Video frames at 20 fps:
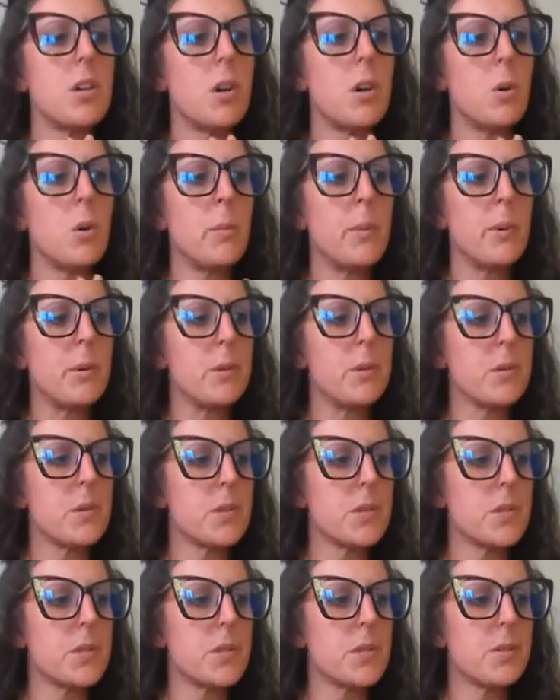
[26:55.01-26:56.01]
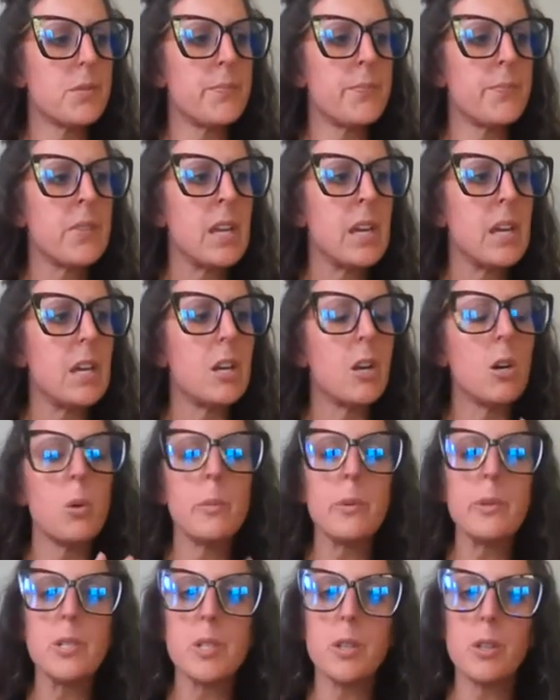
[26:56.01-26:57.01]

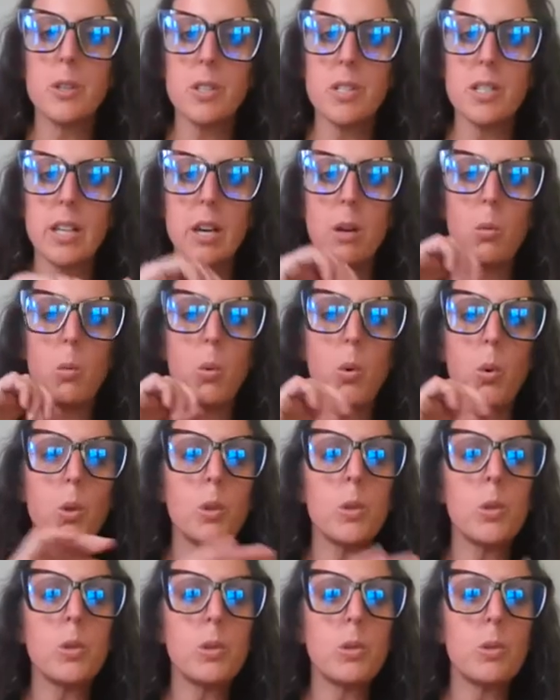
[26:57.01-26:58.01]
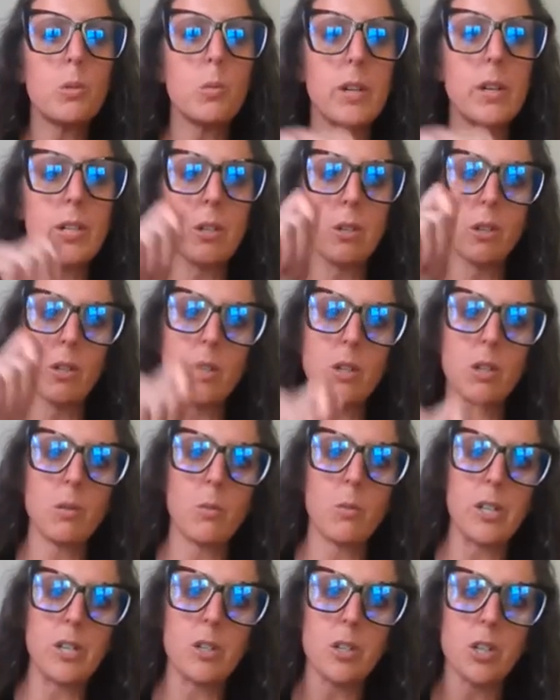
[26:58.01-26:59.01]
almost looks like wool when
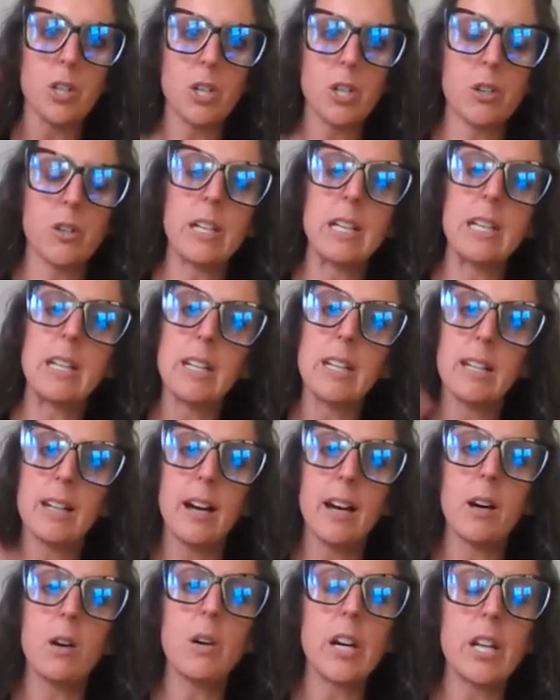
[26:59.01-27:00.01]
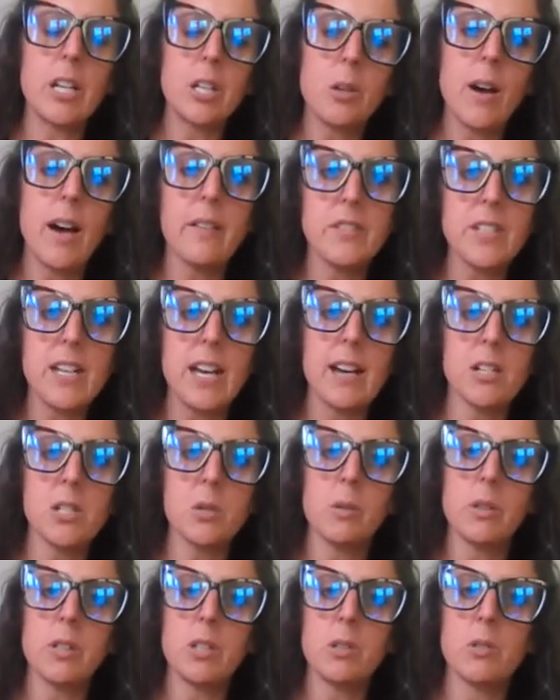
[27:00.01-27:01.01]
you're currying it out, and you have to
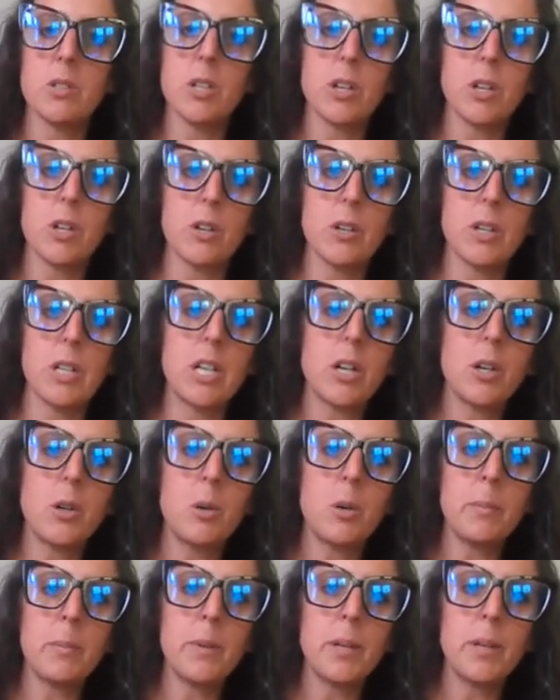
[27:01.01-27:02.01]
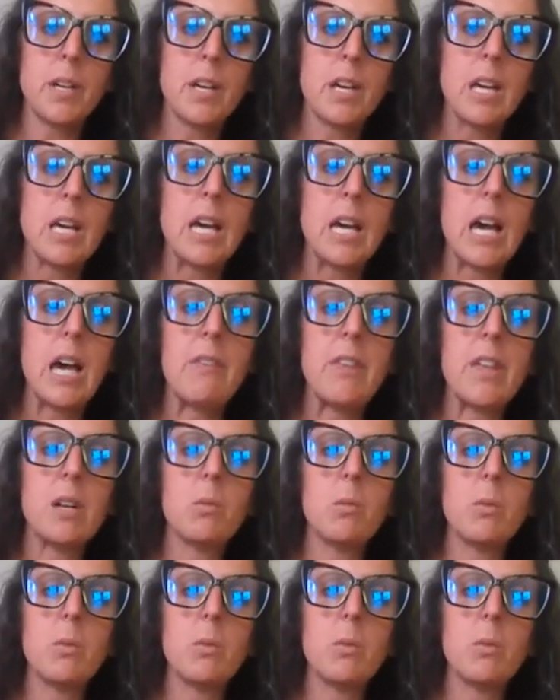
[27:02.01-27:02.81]
actually use a curry comb. Okay. And then